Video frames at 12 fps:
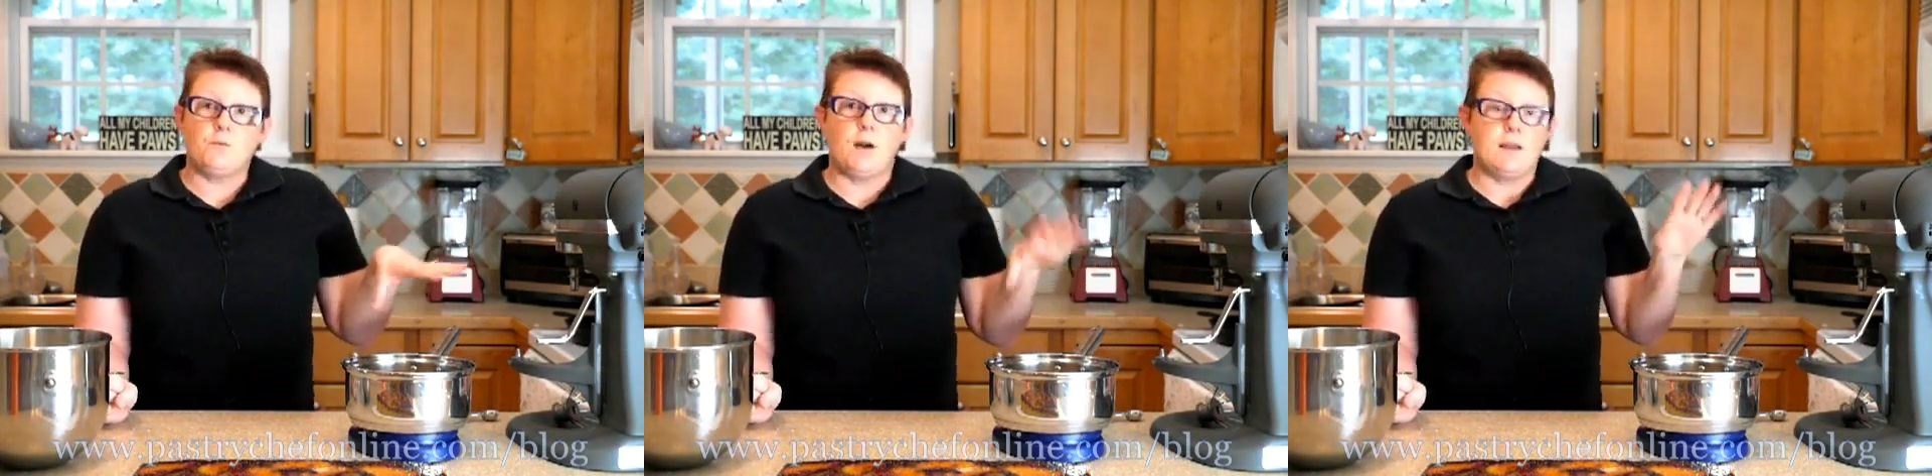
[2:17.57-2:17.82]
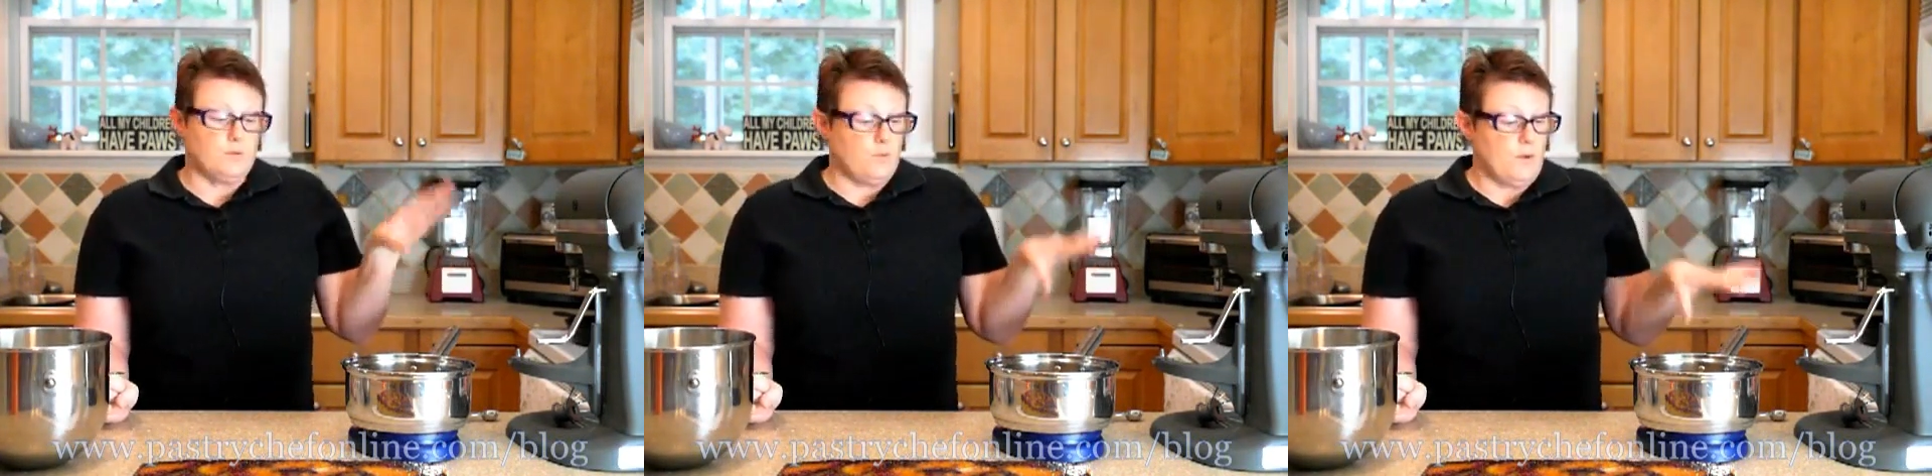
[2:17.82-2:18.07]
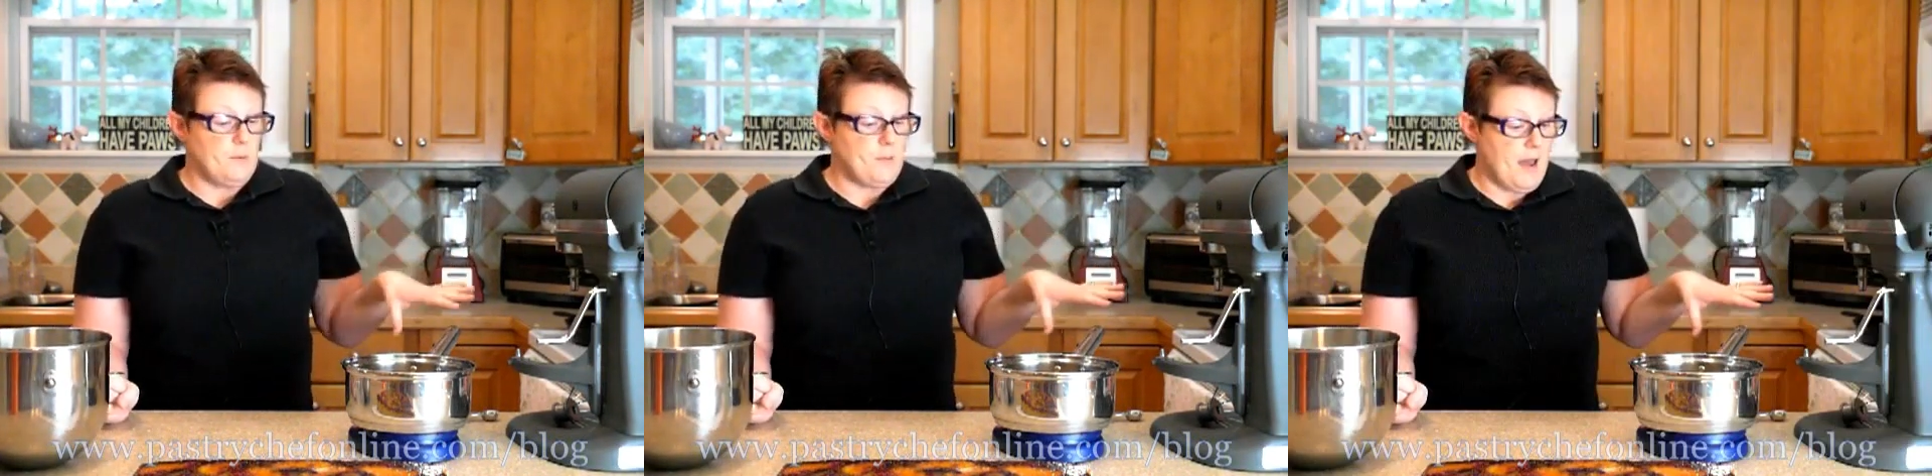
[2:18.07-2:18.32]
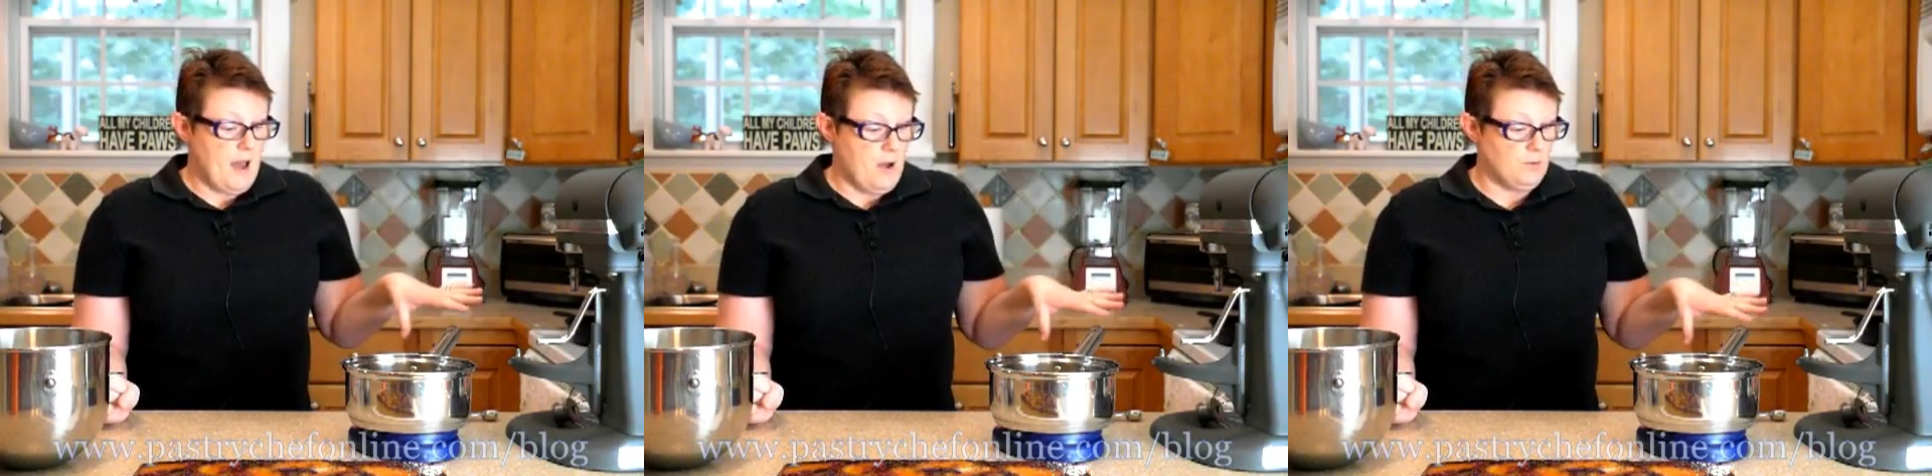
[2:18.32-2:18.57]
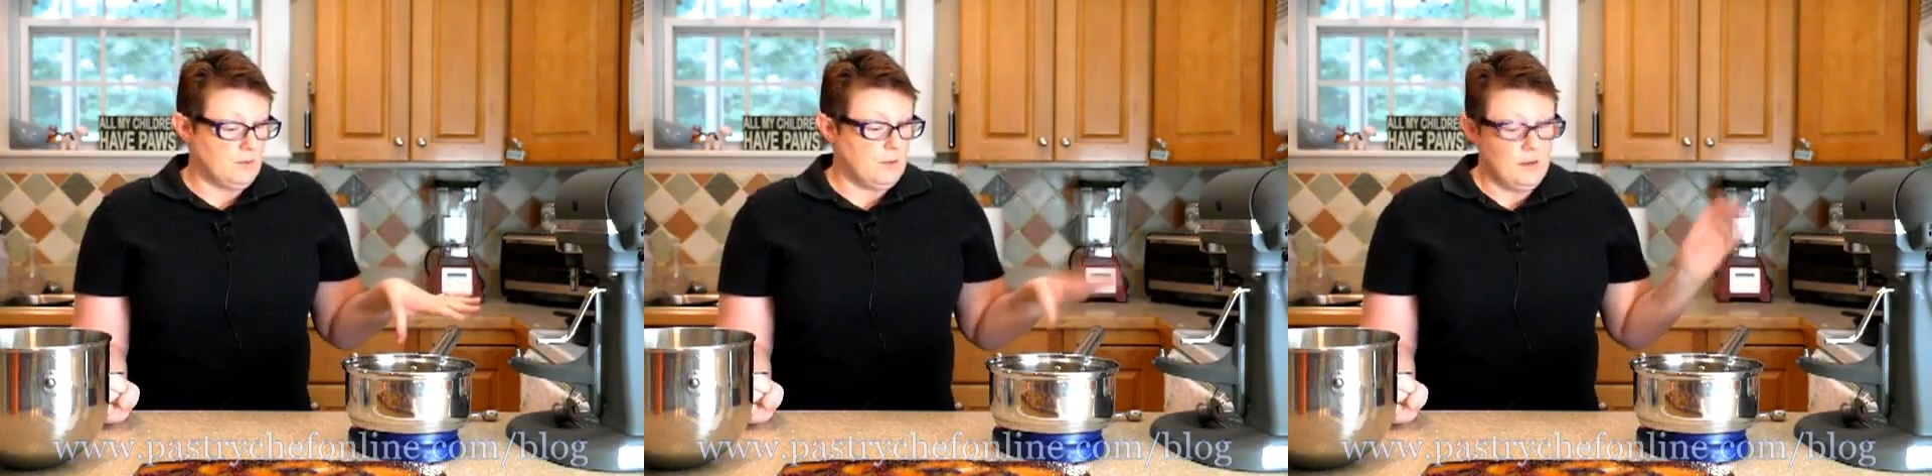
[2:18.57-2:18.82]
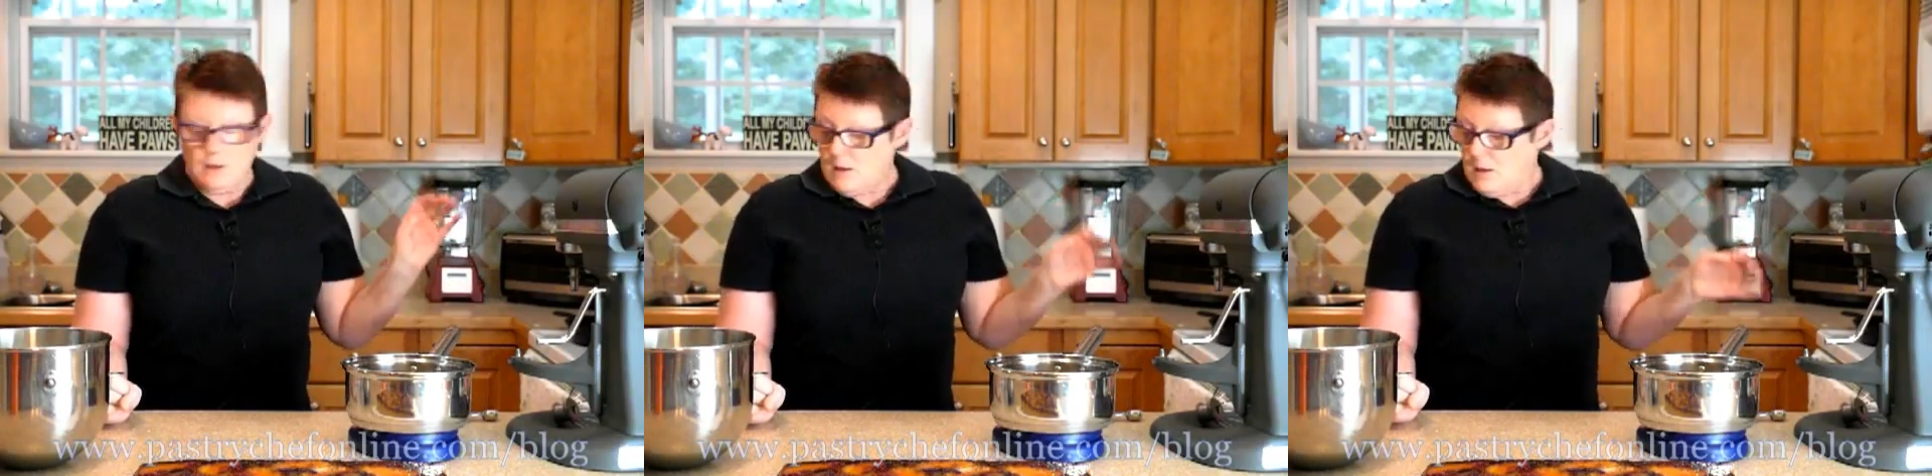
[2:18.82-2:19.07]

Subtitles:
otherwise weep out.